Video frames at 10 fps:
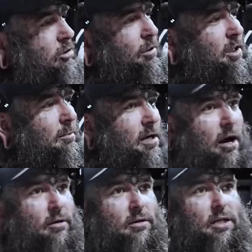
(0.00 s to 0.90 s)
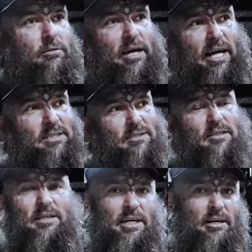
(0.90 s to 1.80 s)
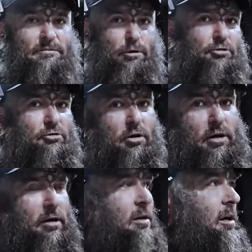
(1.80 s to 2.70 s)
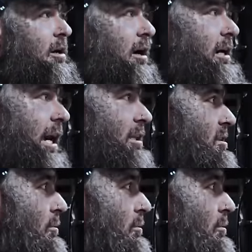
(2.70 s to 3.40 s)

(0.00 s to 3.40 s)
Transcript: doing them currently, you are instantly going to feel stronger. Okay, so